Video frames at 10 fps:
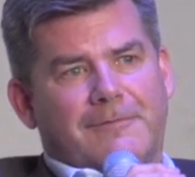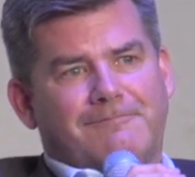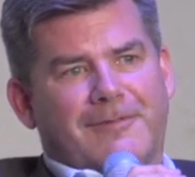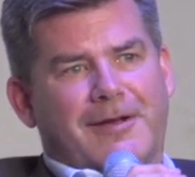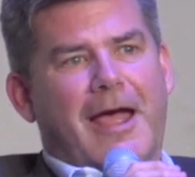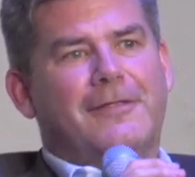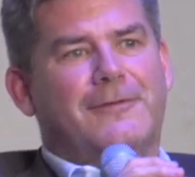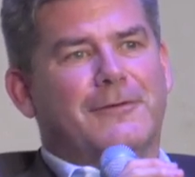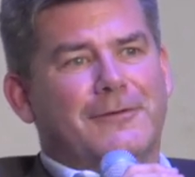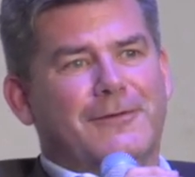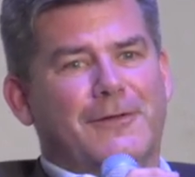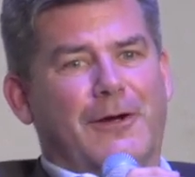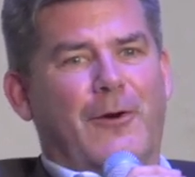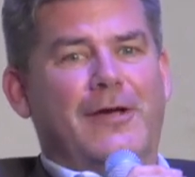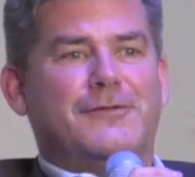an, an, answer to the
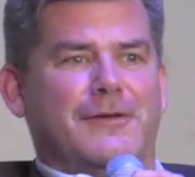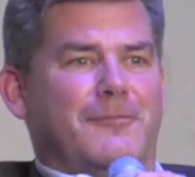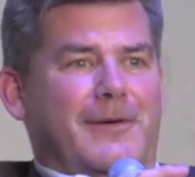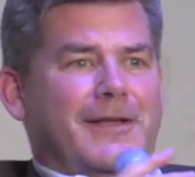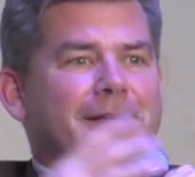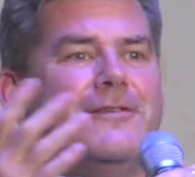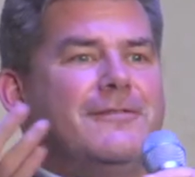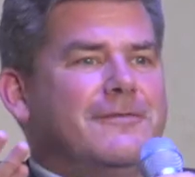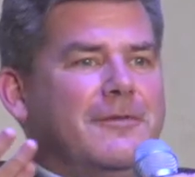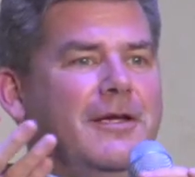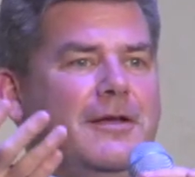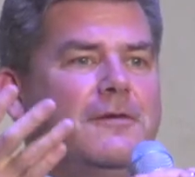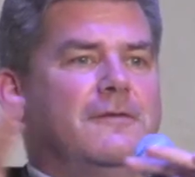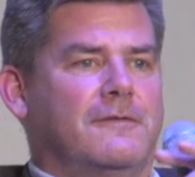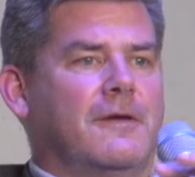question, but it is, it,
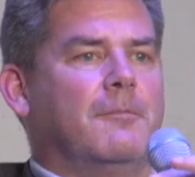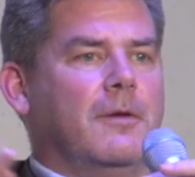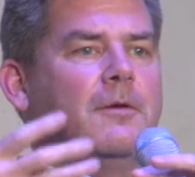it to,